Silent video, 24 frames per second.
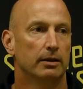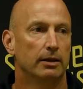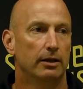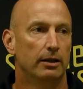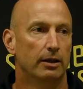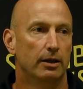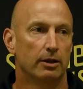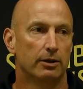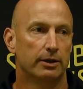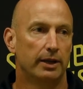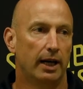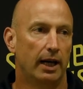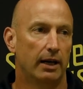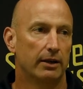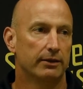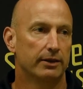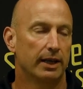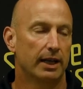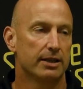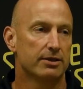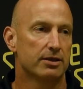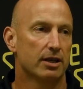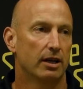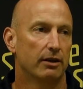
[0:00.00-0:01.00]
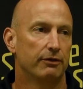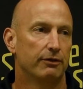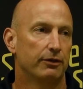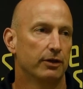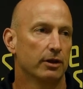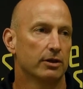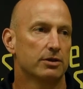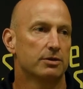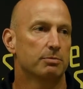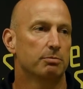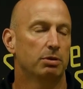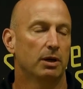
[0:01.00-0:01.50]
No doubt. That's our
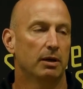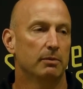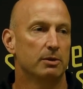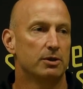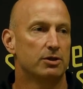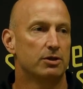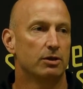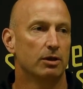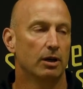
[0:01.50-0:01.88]
first premise.